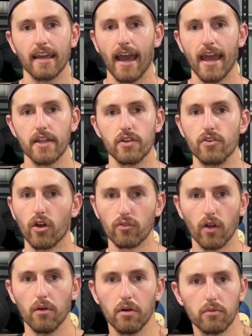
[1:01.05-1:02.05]
and no
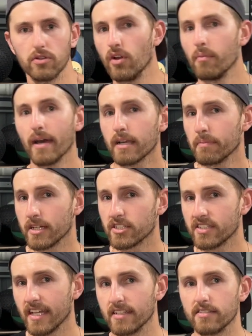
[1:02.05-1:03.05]
rower would not make much
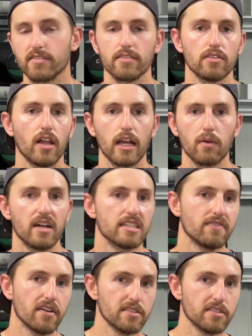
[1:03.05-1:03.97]
sense. Likewise, if I was a